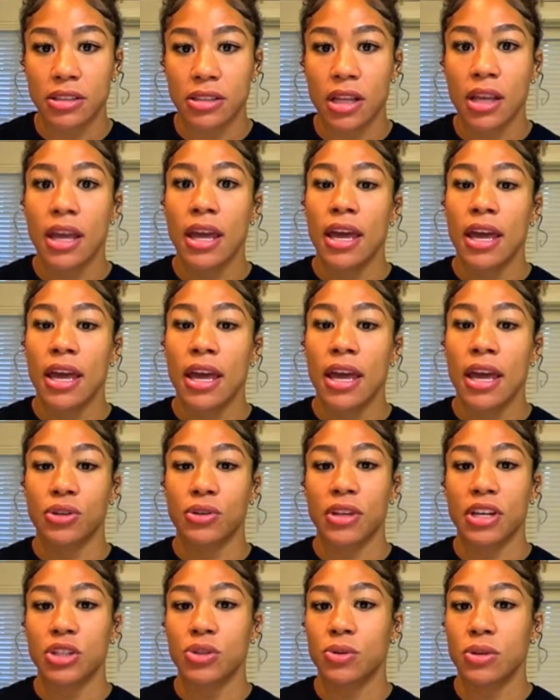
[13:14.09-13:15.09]
Mm-hmm. And so
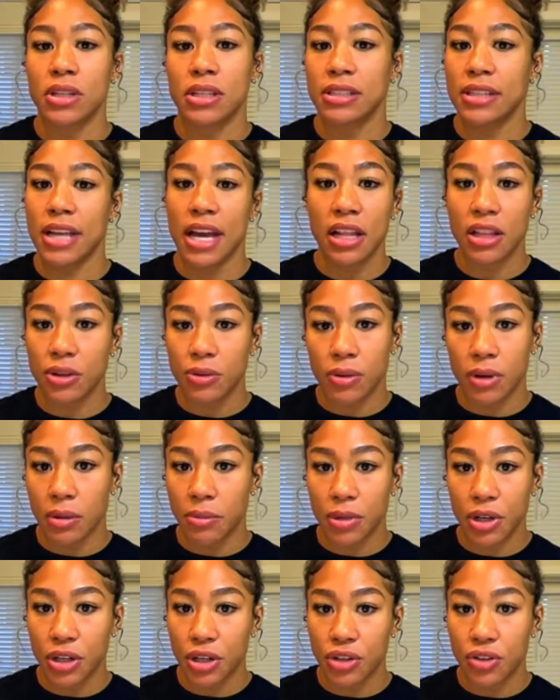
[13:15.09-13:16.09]
that's exactly what I'm
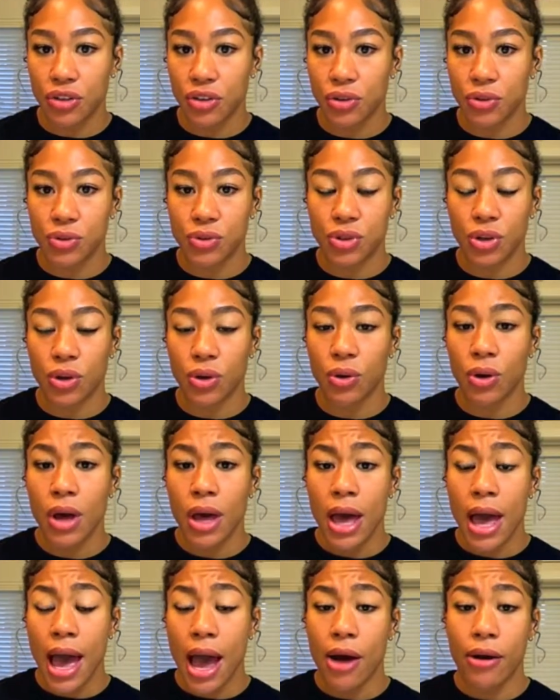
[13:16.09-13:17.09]
going to do. So
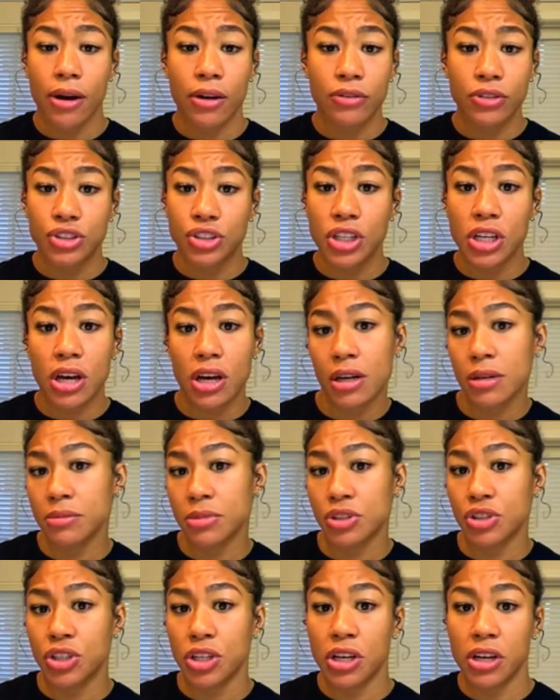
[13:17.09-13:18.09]
however she
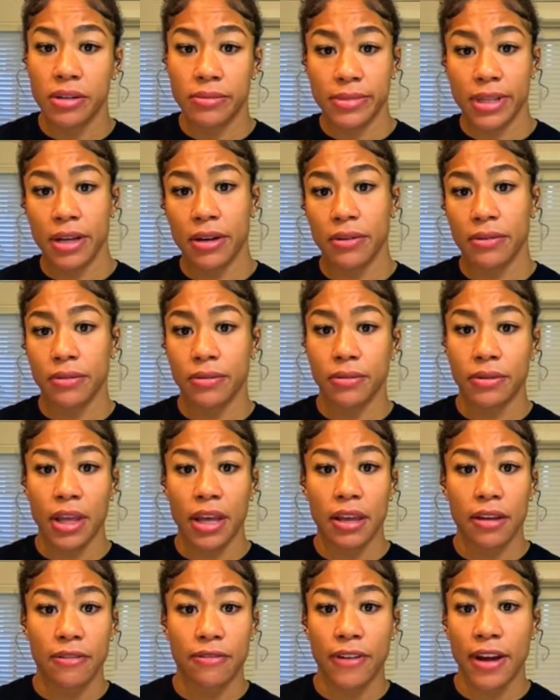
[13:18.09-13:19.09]
comes out
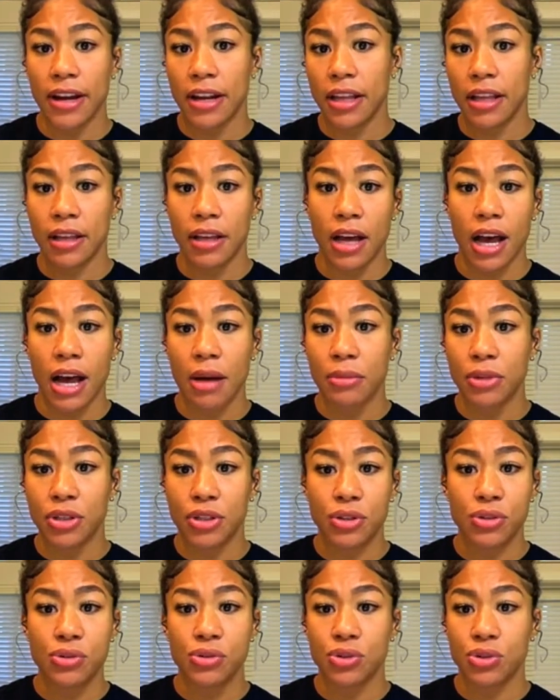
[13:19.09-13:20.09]
like fighting
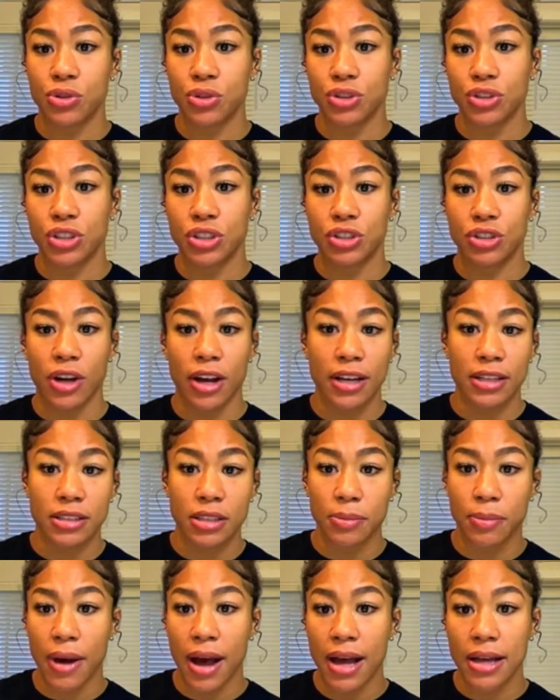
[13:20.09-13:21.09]
Hamadouche, or she tries to
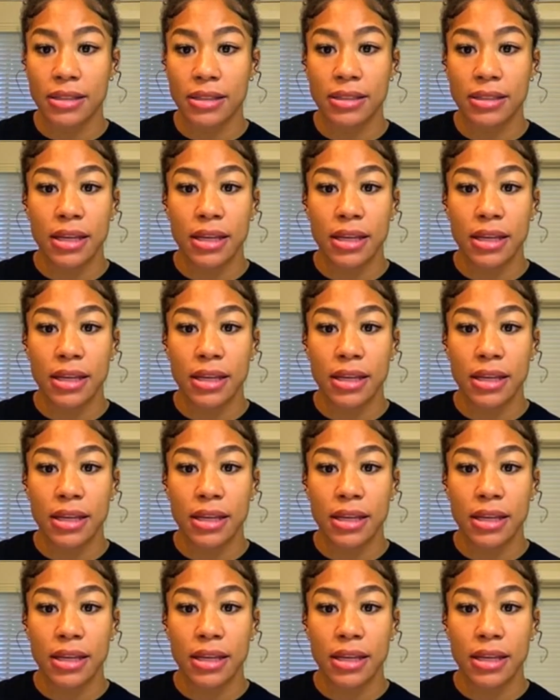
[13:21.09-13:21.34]
box,